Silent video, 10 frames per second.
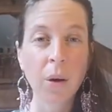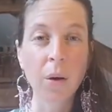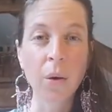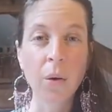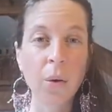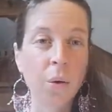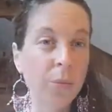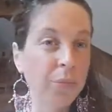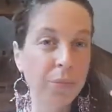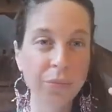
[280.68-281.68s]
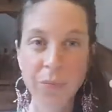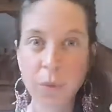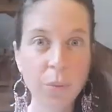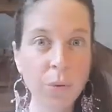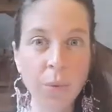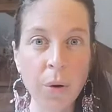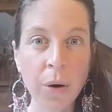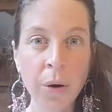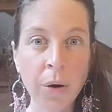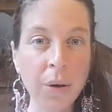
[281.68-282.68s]
or
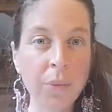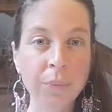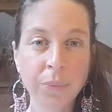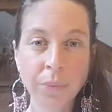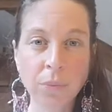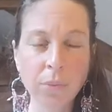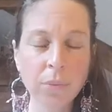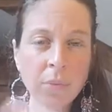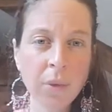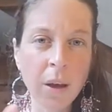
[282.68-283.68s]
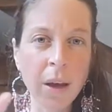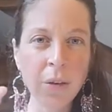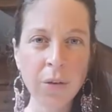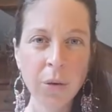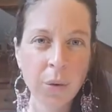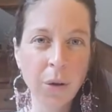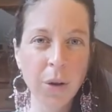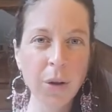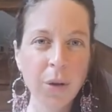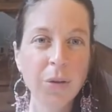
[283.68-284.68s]
woodwork and so
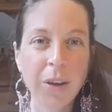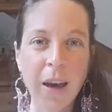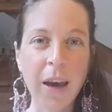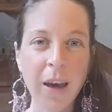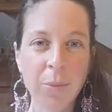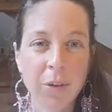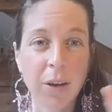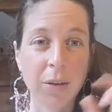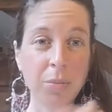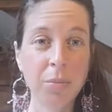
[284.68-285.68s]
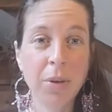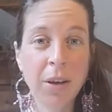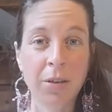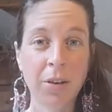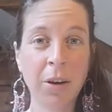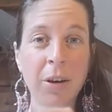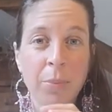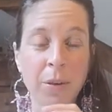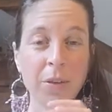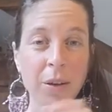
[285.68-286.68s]
the aim is that me as a
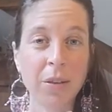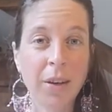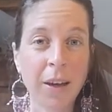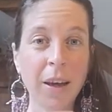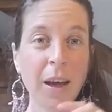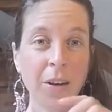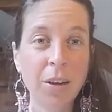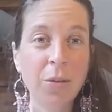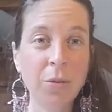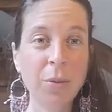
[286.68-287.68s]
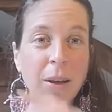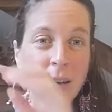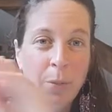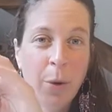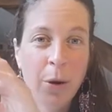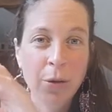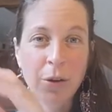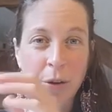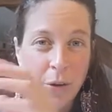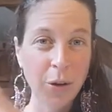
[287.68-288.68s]
therapist that is like i need to make this
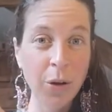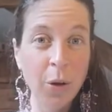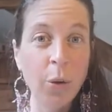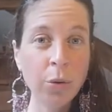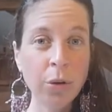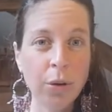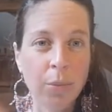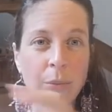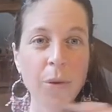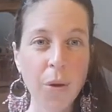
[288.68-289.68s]
person autonomous